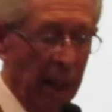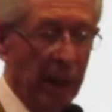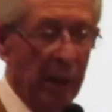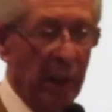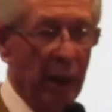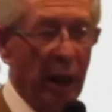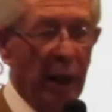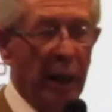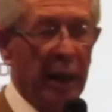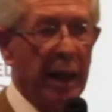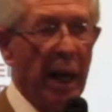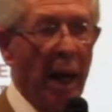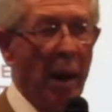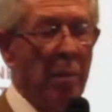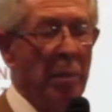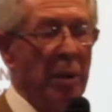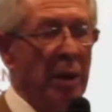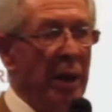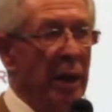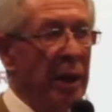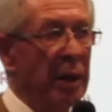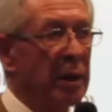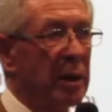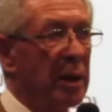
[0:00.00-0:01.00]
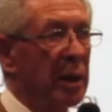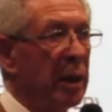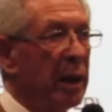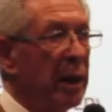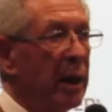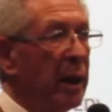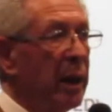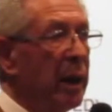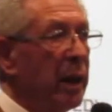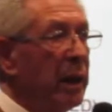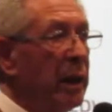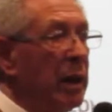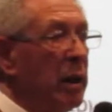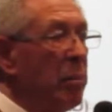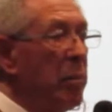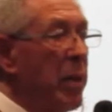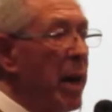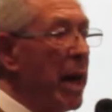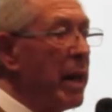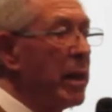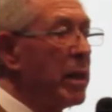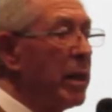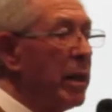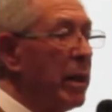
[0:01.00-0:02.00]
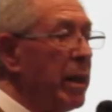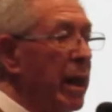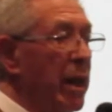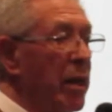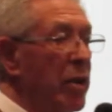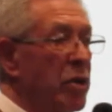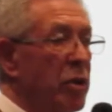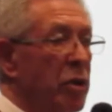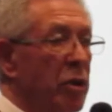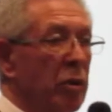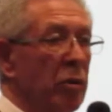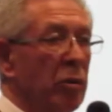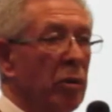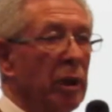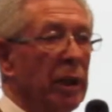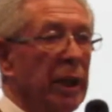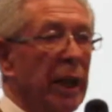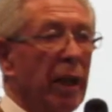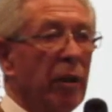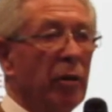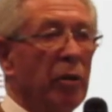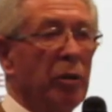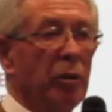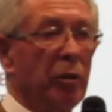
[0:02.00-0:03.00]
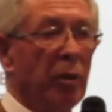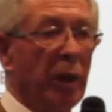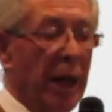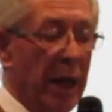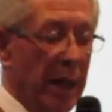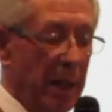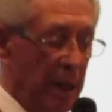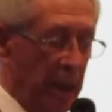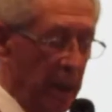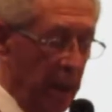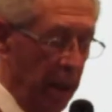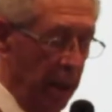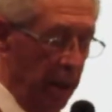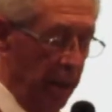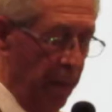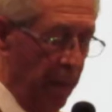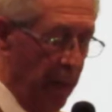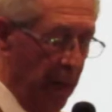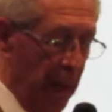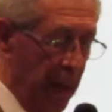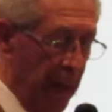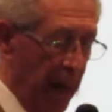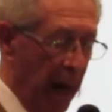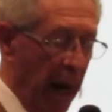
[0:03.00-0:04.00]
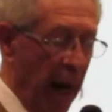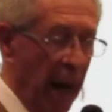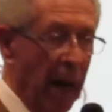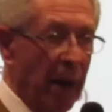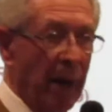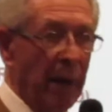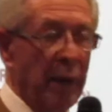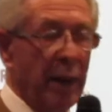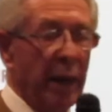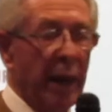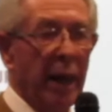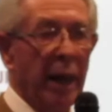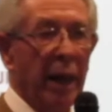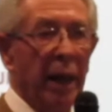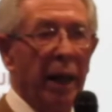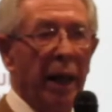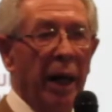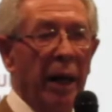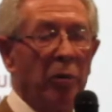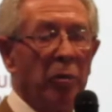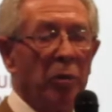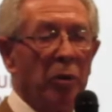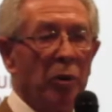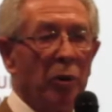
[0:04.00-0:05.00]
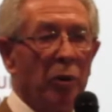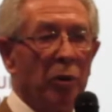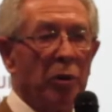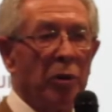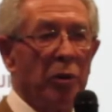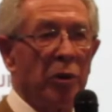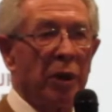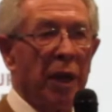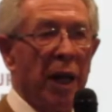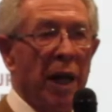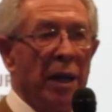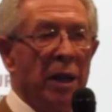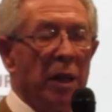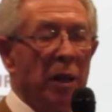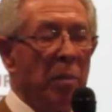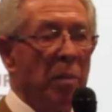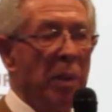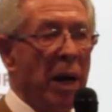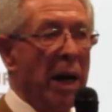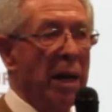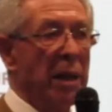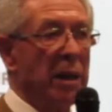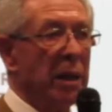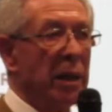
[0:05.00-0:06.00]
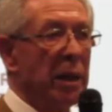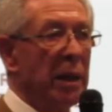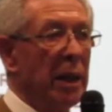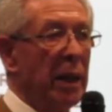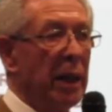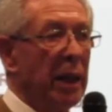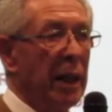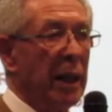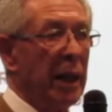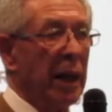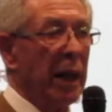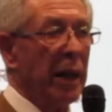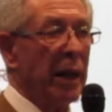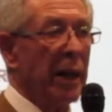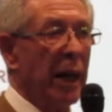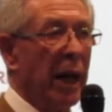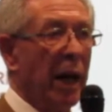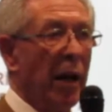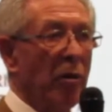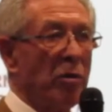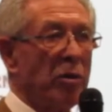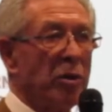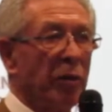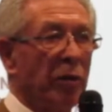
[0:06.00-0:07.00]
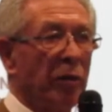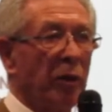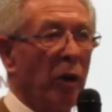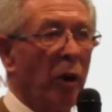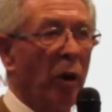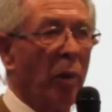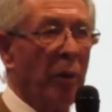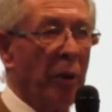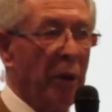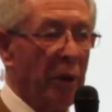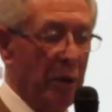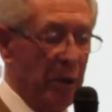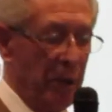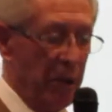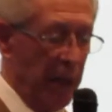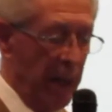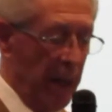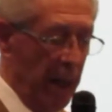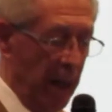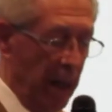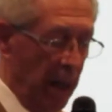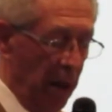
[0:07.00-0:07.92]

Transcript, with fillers: The cabinet debated the issue a day or two later, and it was also then debated in the House of Commons.